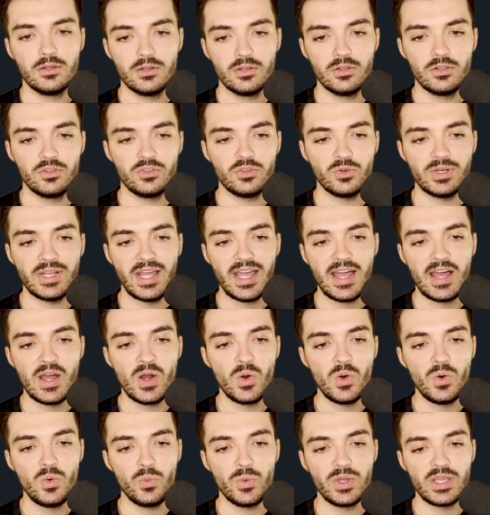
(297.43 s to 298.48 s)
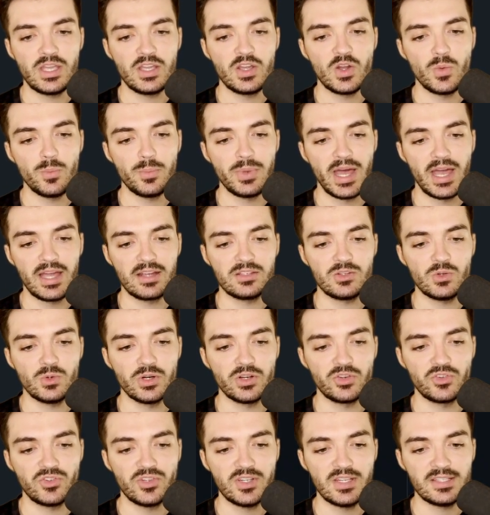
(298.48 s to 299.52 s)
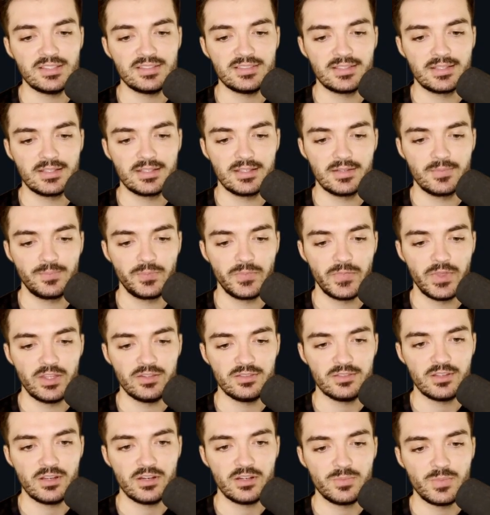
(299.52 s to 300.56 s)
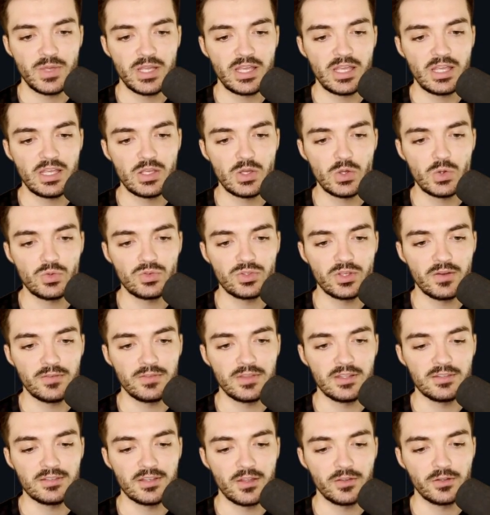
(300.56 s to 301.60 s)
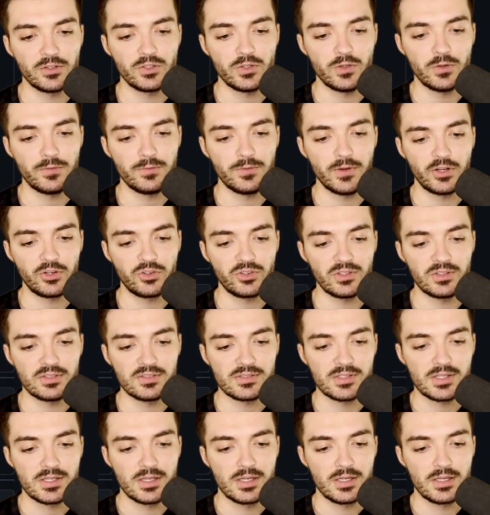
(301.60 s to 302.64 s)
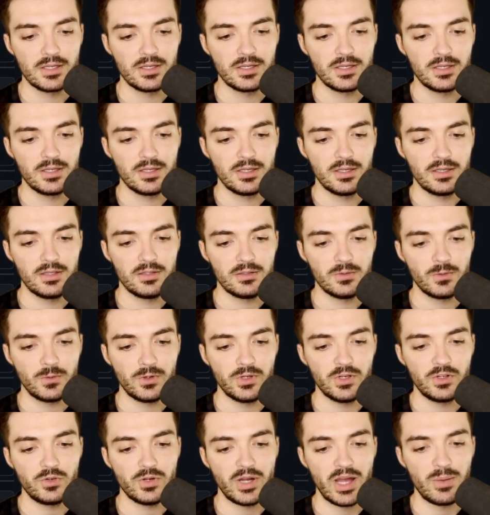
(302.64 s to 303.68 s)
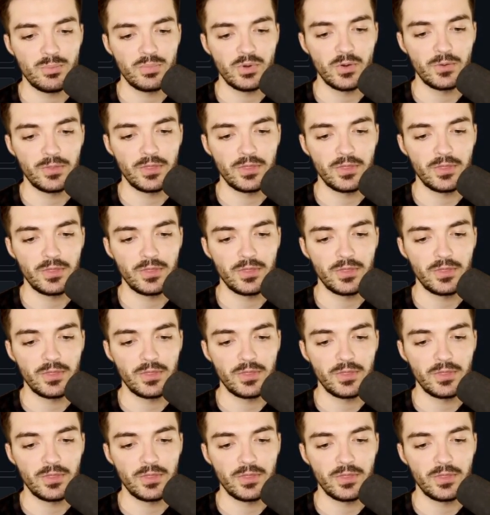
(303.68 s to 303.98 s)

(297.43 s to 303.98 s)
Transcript: So now we can go back to our gist and start making use of these other two functions. So I'm going to grab both